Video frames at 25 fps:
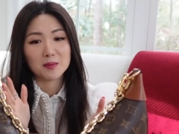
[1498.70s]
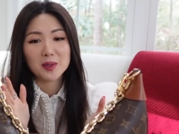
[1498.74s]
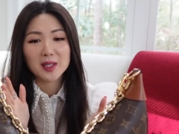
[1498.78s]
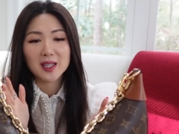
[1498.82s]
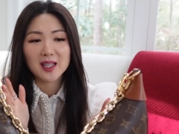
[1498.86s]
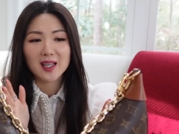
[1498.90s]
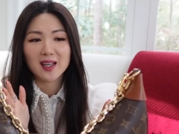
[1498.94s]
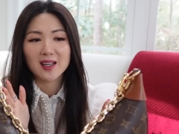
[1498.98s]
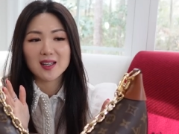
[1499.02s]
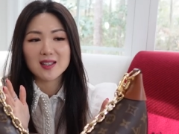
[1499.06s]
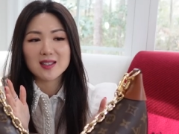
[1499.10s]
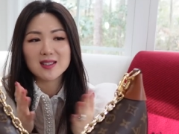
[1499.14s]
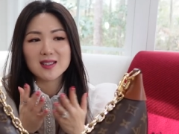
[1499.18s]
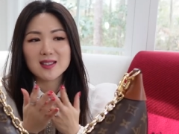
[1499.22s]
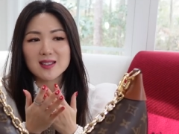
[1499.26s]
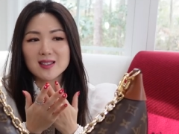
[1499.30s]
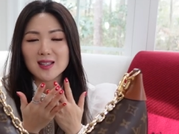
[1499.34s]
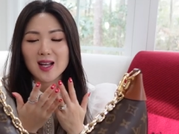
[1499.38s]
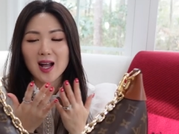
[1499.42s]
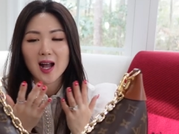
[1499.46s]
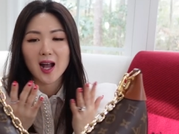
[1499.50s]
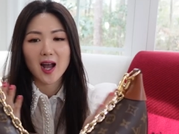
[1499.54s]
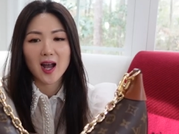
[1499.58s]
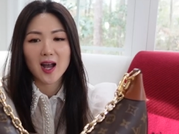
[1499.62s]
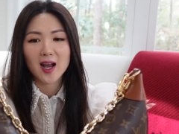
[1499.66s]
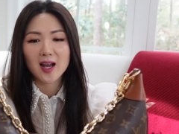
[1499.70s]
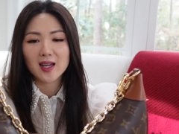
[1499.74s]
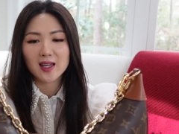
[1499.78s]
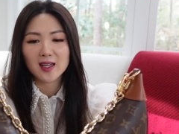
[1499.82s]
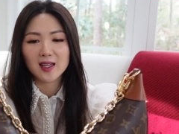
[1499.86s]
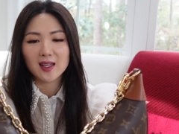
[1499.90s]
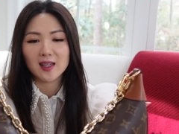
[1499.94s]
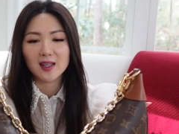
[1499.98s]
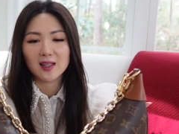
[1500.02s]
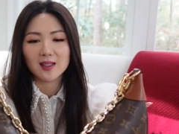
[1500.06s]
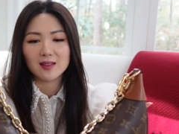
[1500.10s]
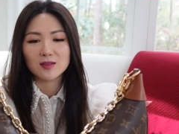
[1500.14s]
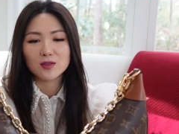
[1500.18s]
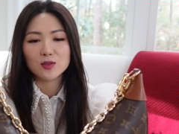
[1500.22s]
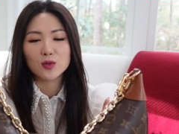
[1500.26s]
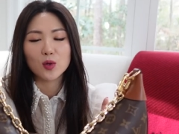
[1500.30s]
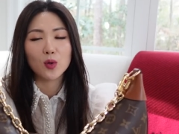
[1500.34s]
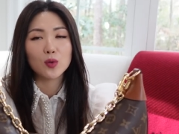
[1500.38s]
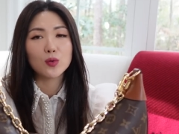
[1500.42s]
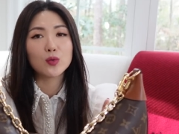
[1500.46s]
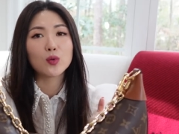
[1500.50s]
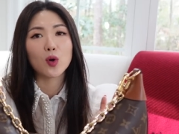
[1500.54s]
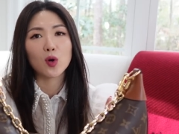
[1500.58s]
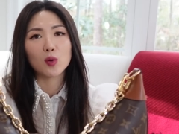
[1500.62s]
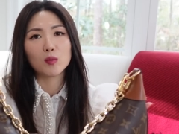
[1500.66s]
because I
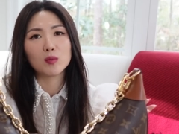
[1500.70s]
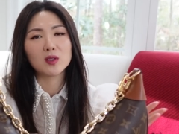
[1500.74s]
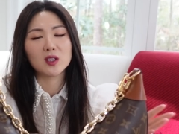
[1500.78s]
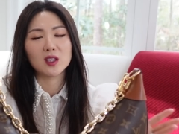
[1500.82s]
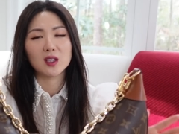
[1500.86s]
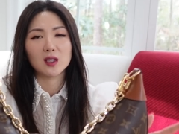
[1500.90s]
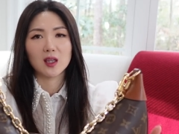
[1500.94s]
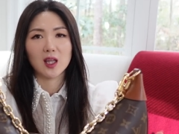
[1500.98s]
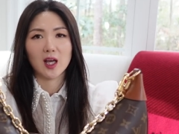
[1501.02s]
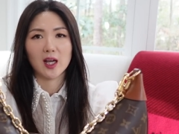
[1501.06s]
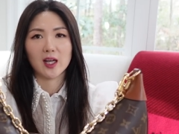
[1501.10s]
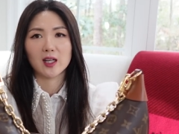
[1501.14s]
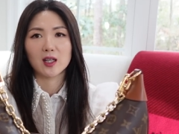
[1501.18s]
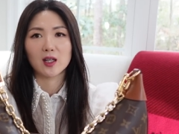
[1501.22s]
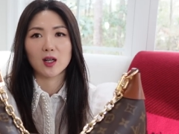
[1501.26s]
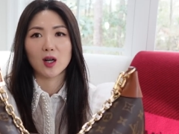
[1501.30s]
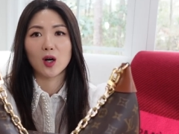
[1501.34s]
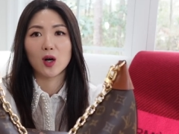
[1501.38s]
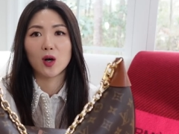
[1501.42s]
don't normally like